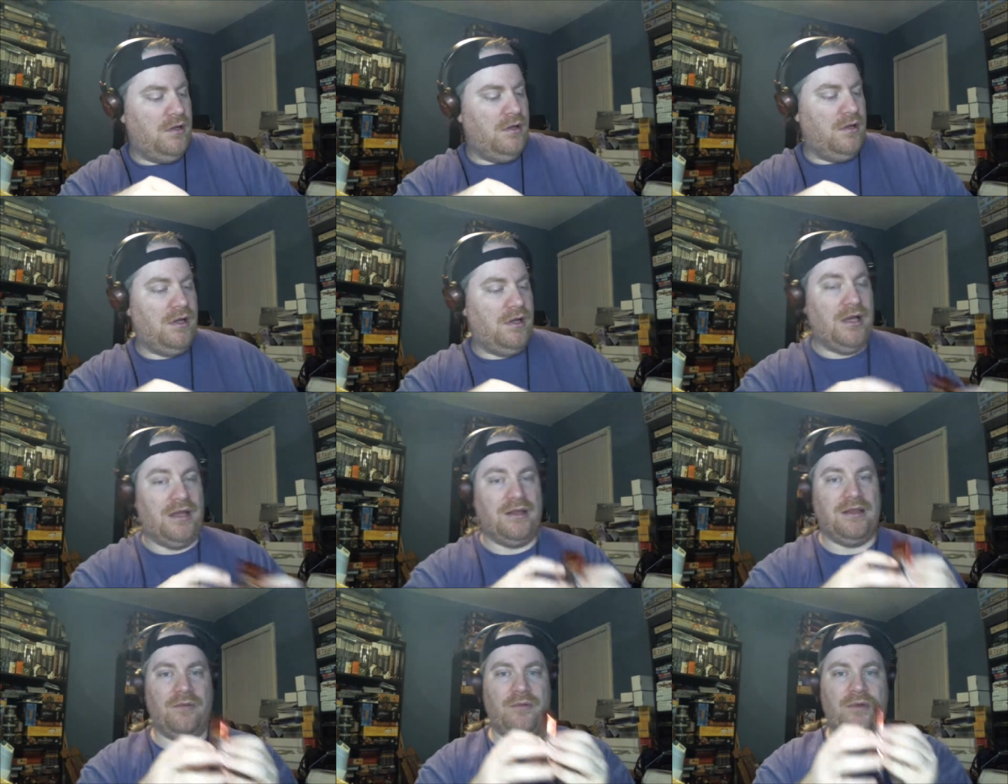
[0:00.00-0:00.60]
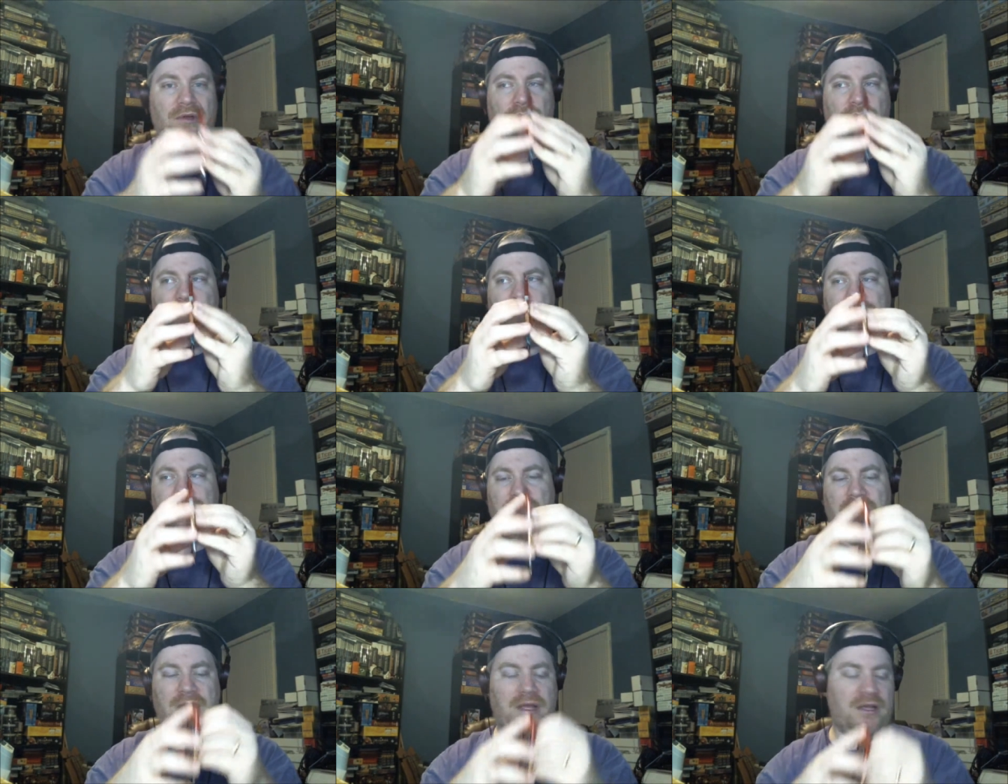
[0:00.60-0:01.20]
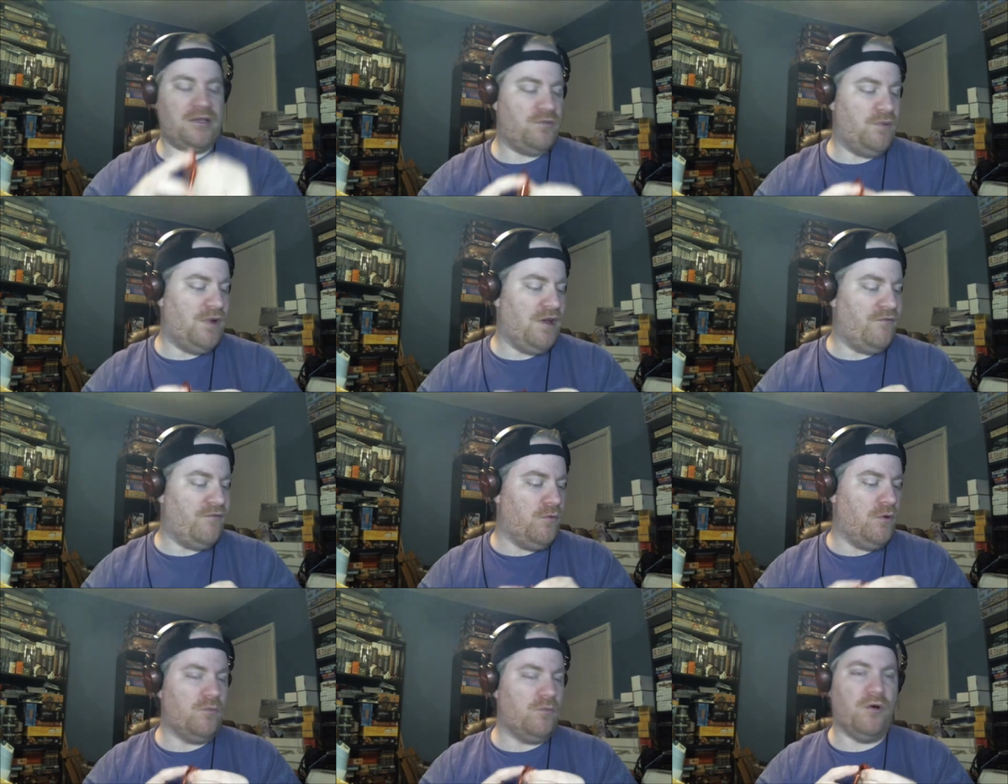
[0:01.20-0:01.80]
And then we open up the next. We have
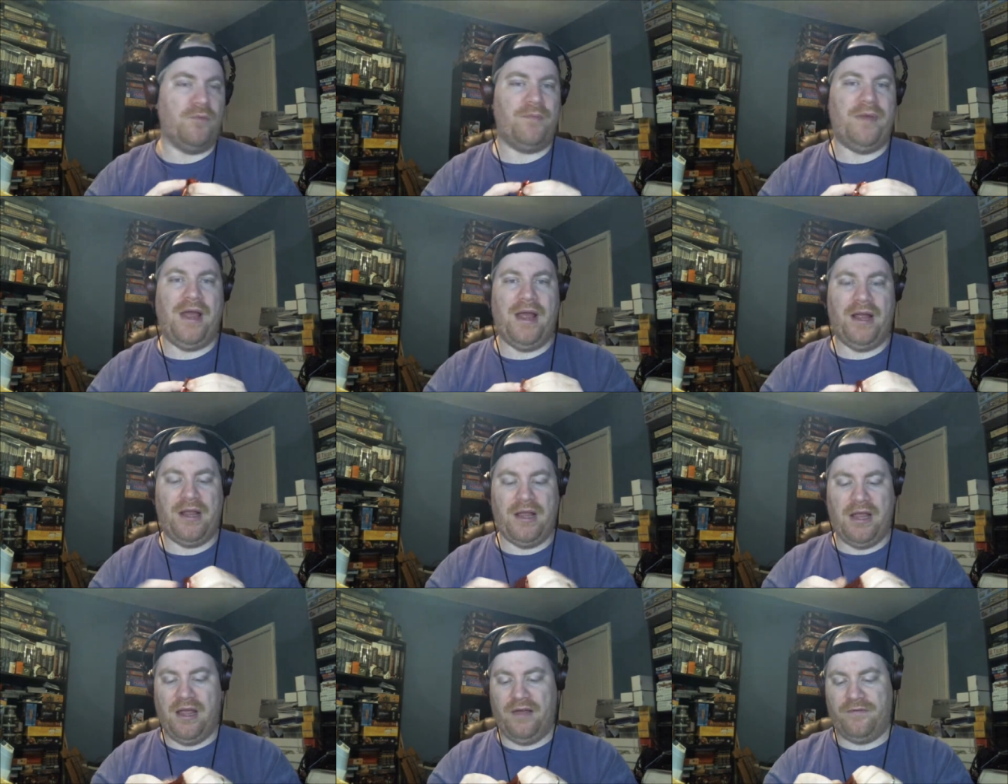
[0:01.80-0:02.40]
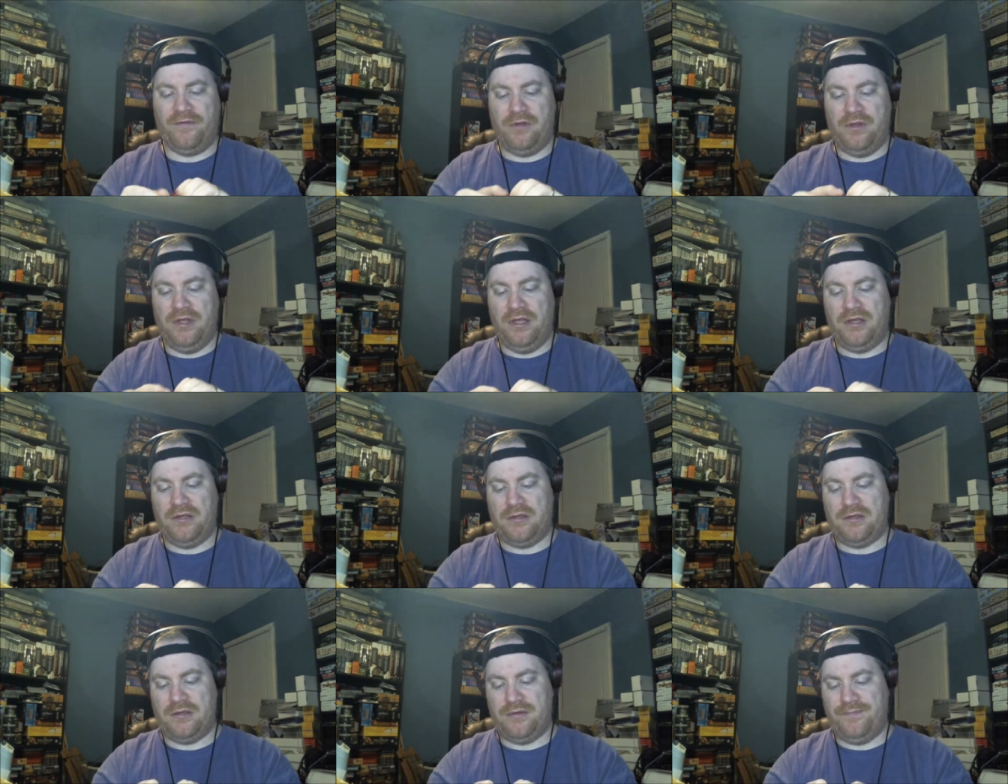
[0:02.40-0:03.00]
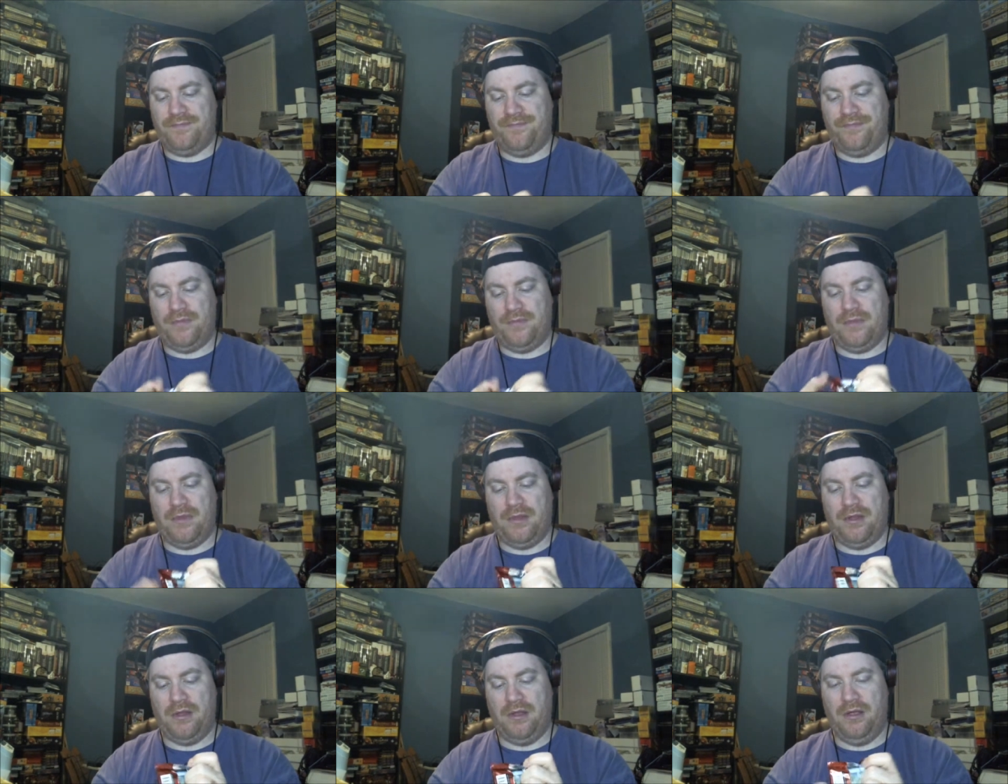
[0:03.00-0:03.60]
one more pack after this.
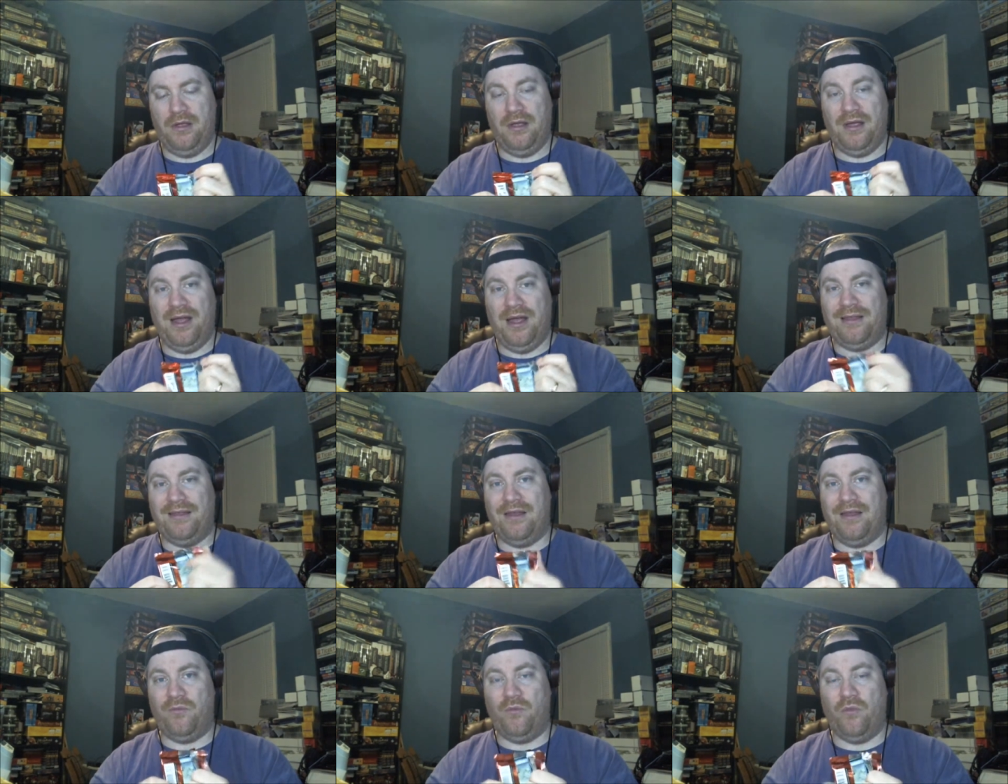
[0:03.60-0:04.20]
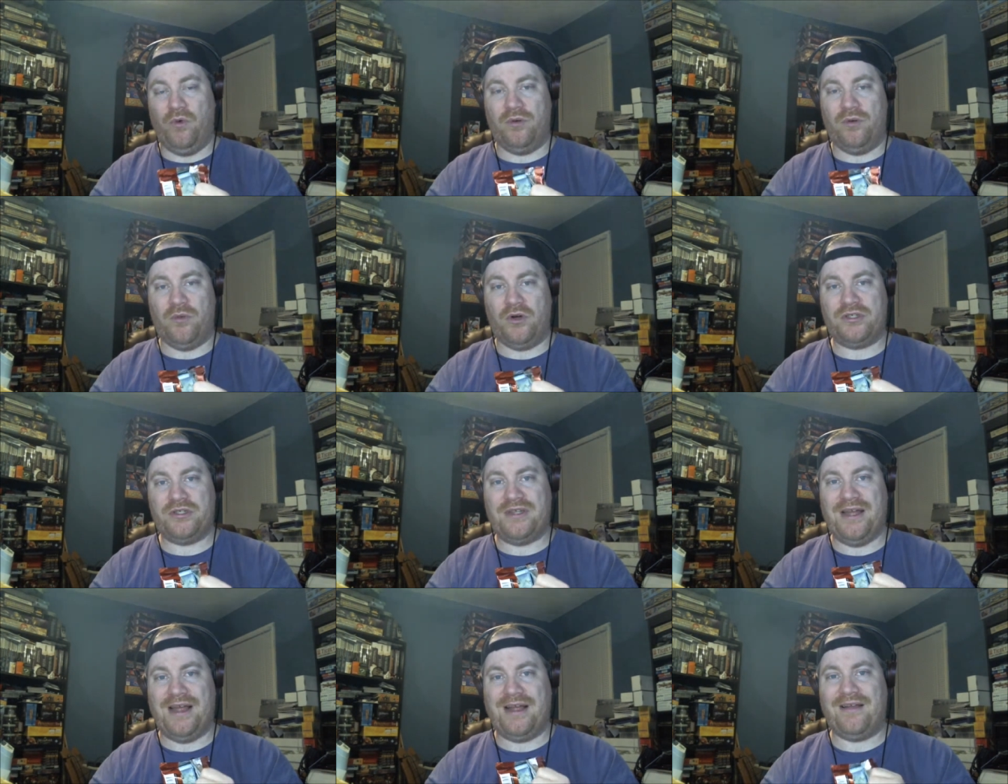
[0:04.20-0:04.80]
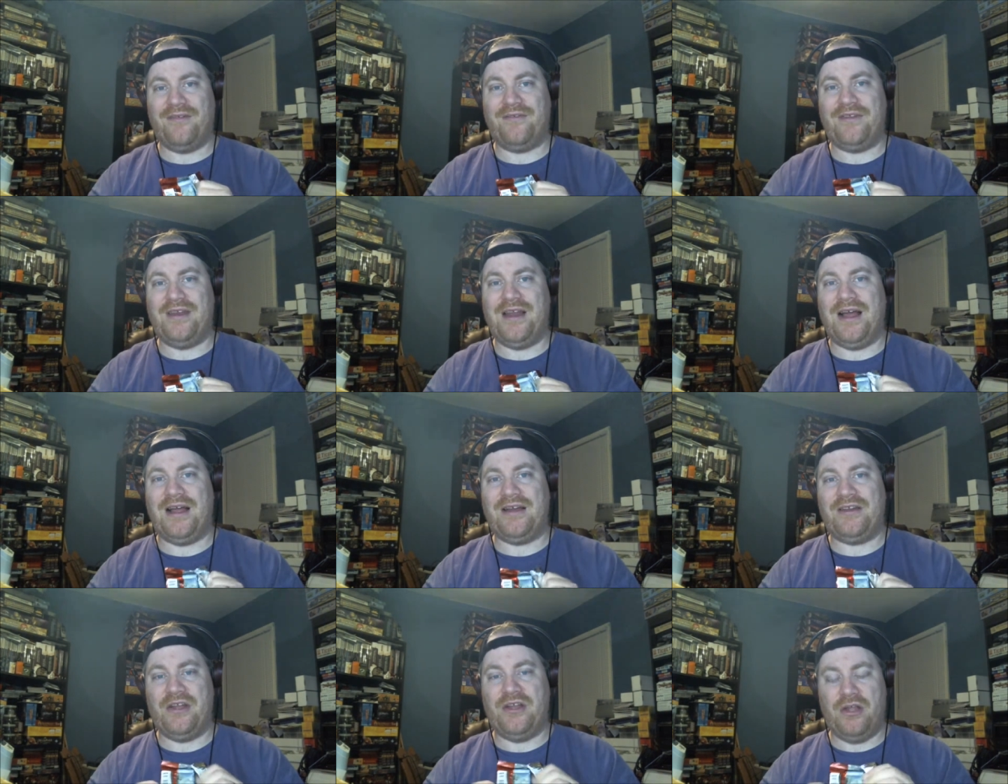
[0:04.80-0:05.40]
And then one more stack of
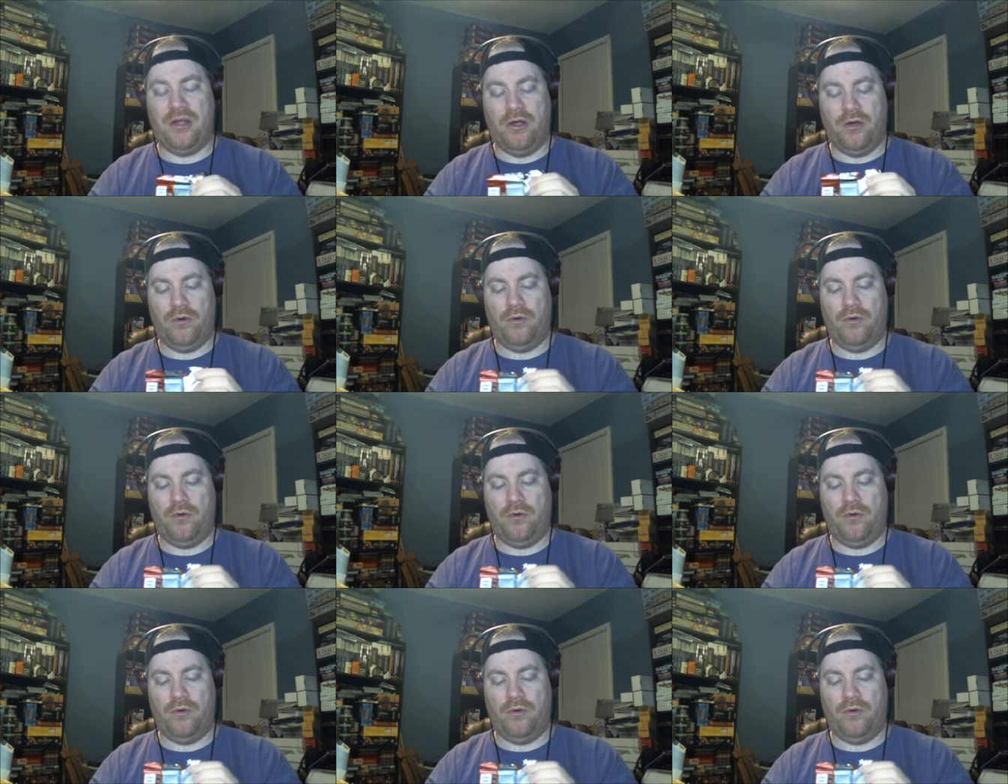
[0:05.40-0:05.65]
9 to go.